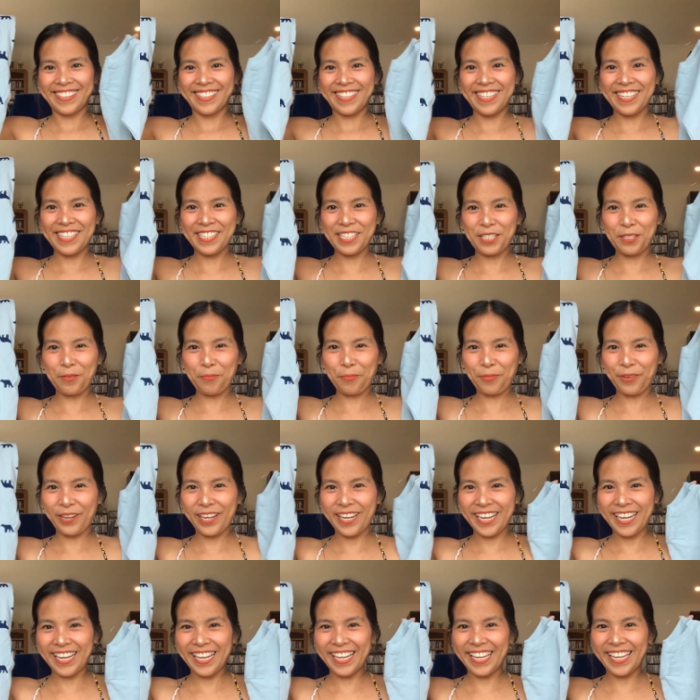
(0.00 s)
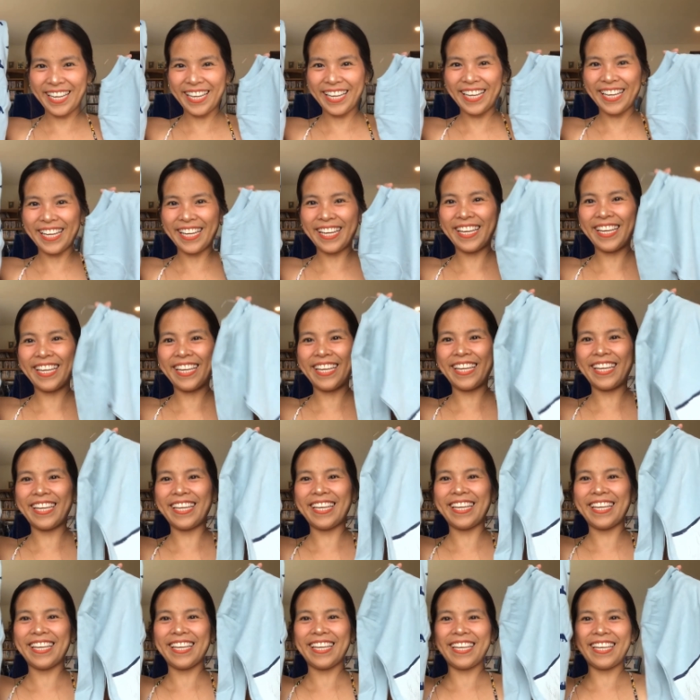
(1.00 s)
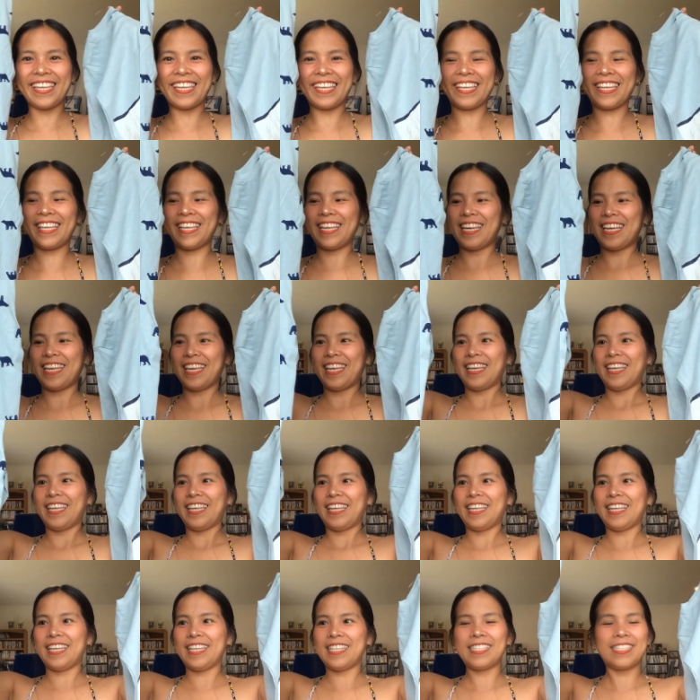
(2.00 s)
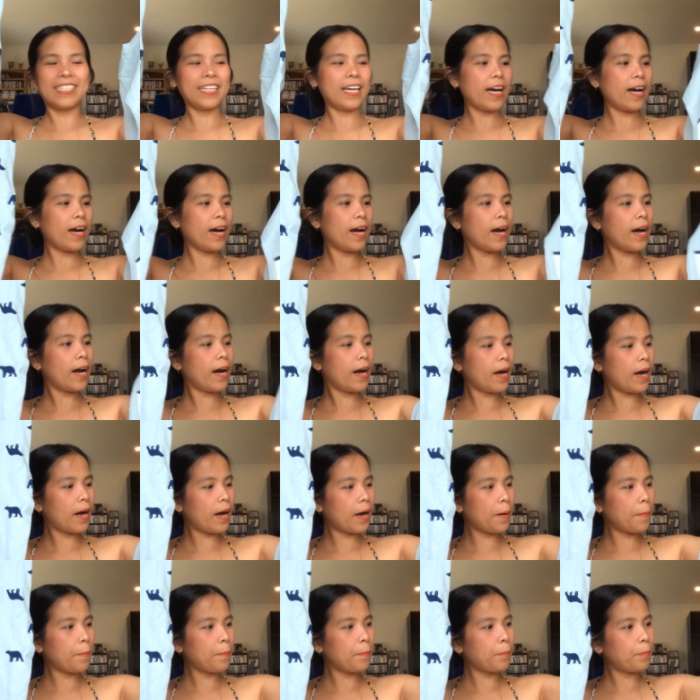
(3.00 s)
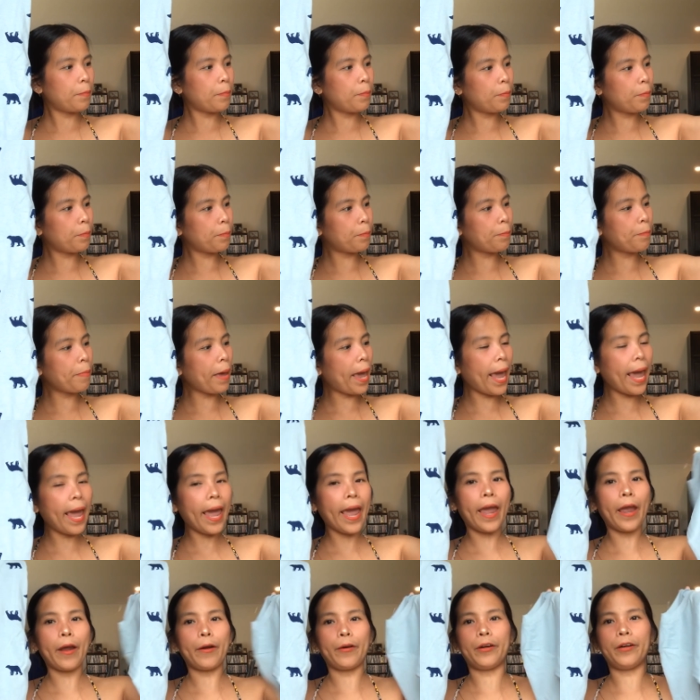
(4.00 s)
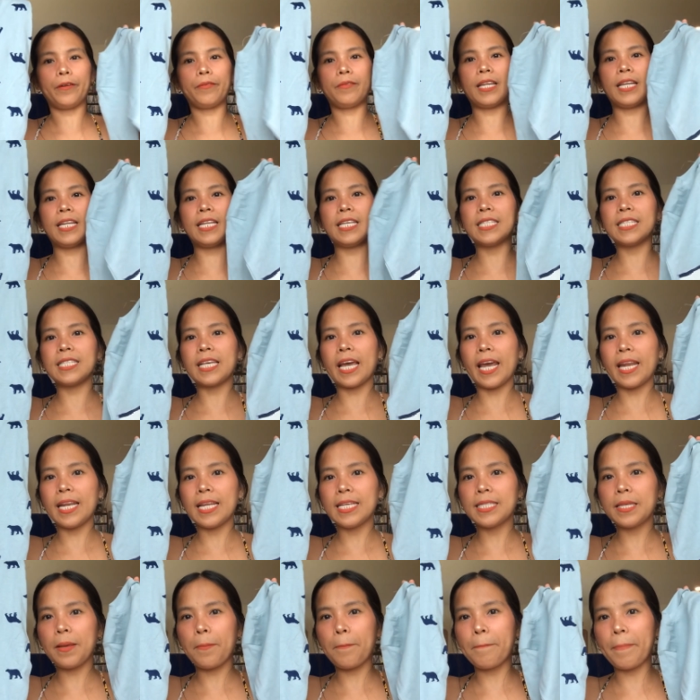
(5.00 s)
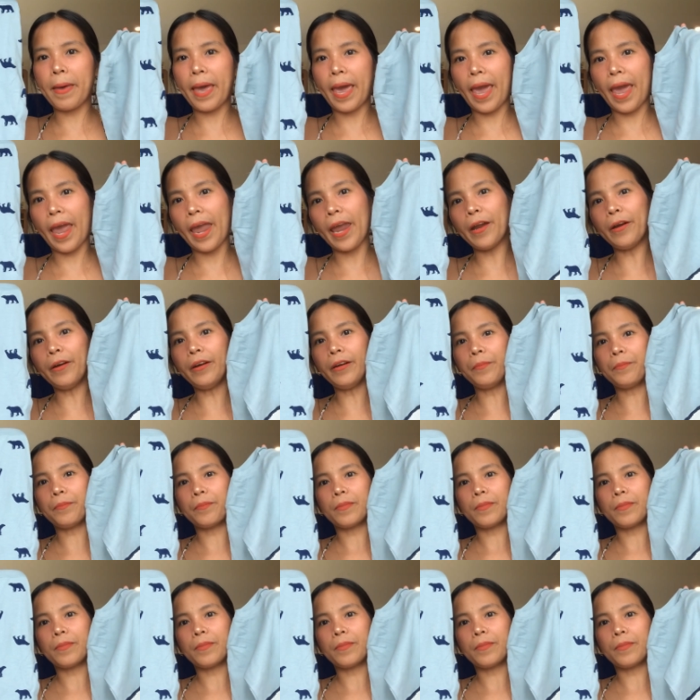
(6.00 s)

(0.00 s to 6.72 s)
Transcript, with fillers: It's pretty. It's a bear. The design is a bear.